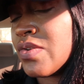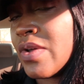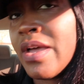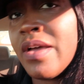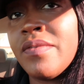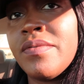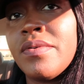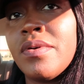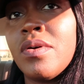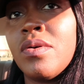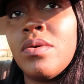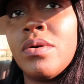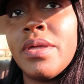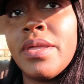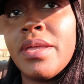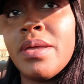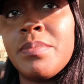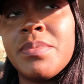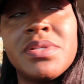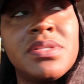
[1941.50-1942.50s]
drive on
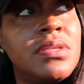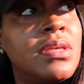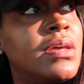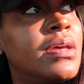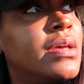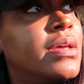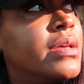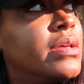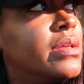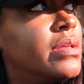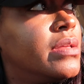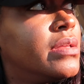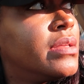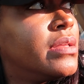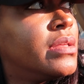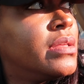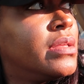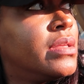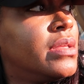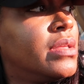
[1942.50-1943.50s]
Amazon.
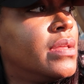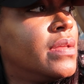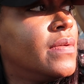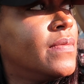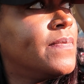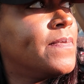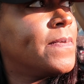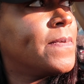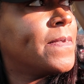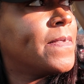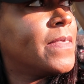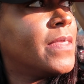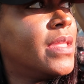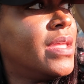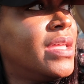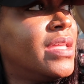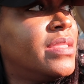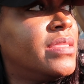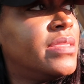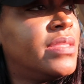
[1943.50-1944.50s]

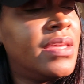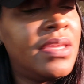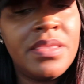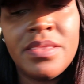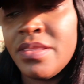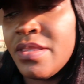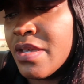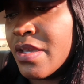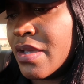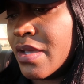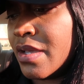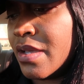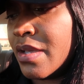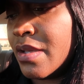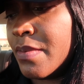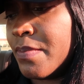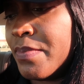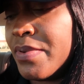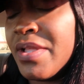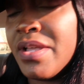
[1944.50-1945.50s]
And then the
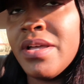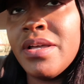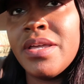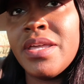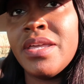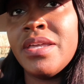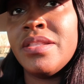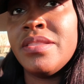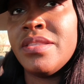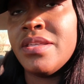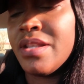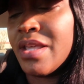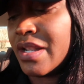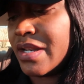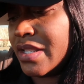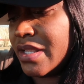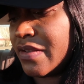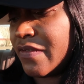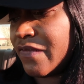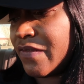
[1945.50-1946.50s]
uh, plug in that I
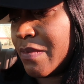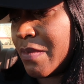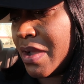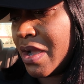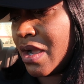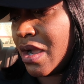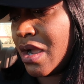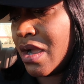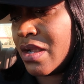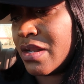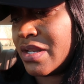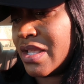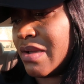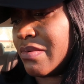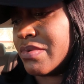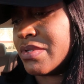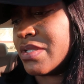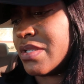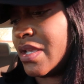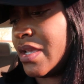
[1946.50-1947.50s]
needed for my car,
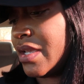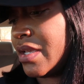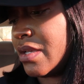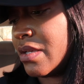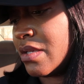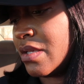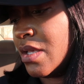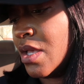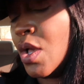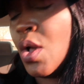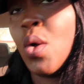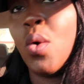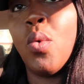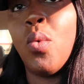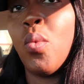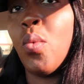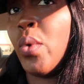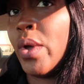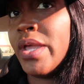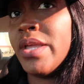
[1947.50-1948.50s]
that was like
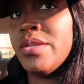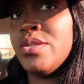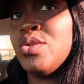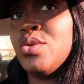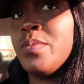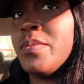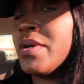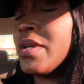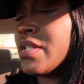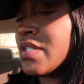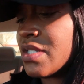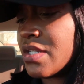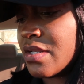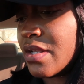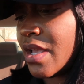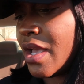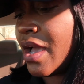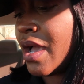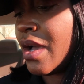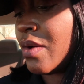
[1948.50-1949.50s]
way too much.
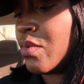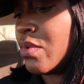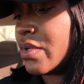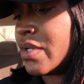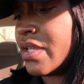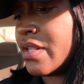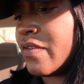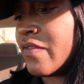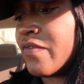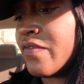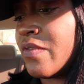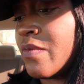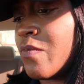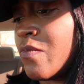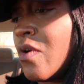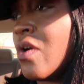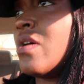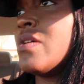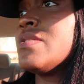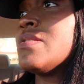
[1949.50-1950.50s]
I will get it
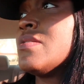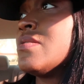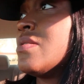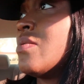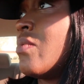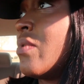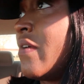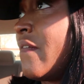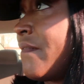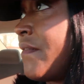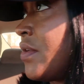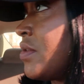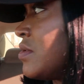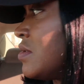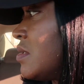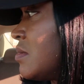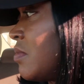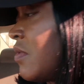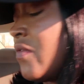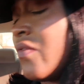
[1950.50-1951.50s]
from Ross or somewhere
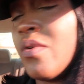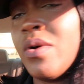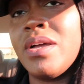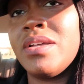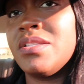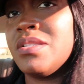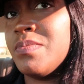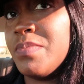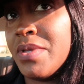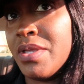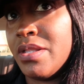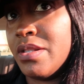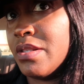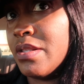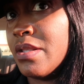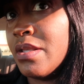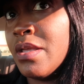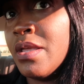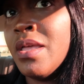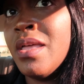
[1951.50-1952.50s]
first before I
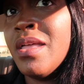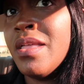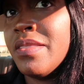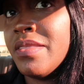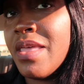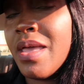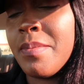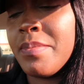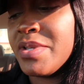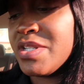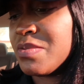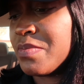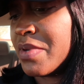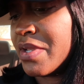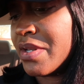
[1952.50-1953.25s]
spend that much